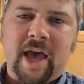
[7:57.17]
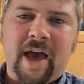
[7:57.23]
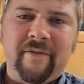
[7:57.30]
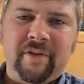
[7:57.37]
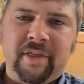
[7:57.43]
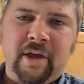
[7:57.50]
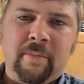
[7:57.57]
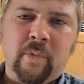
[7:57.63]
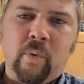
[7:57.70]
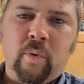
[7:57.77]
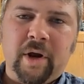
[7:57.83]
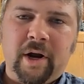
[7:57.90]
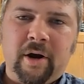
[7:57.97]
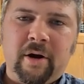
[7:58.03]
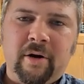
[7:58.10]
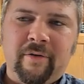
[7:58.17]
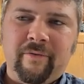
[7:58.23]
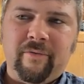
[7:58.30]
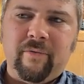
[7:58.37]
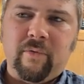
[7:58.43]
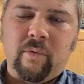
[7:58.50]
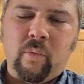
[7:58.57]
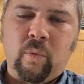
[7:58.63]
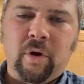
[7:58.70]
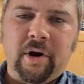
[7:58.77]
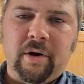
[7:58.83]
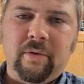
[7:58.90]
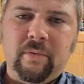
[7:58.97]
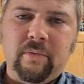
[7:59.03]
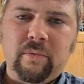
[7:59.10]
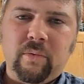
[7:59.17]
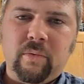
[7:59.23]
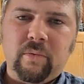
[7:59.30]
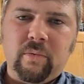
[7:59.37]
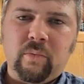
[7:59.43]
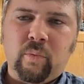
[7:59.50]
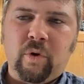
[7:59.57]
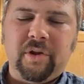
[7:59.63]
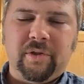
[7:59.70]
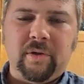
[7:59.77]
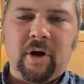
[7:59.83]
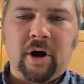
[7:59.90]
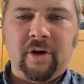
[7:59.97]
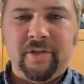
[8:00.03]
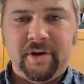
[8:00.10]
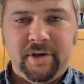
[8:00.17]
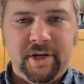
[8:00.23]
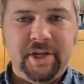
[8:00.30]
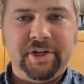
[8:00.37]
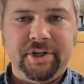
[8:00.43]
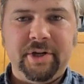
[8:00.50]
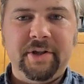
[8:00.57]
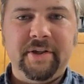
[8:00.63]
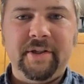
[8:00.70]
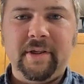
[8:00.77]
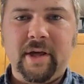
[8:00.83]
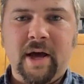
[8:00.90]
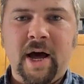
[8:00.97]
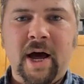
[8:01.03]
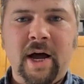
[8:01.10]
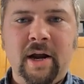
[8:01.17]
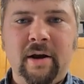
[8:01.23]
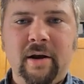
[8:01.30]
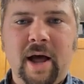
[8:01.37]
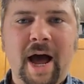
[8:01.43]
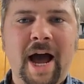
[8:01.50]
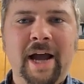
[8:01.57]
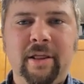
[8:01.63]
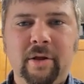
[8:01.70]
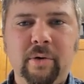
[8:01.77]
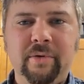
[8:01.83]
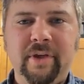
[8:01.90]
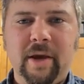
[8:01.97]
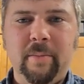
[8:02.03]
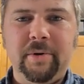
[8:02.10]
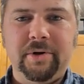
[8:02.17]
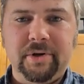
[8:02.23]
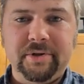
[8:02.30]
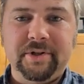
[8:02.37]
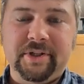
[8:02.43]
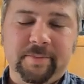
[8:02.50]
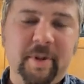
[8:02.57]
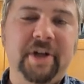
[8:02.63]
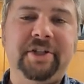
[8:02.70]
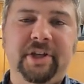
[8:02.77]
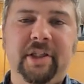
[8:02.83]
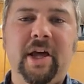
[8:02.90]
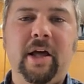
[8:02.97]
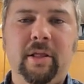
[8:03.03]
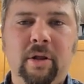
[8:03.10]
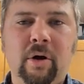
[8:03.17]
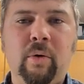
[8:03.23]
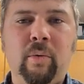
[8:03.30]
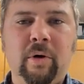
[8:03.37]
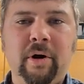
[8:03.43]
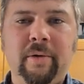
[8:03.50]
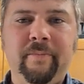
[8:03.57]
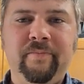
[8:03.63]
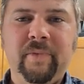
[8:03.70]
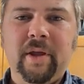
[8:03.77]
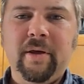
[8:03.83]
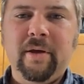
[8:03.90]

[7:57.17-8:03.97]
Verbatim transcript: having them aware of what what are the ditches on high low temperatures, especially that low one.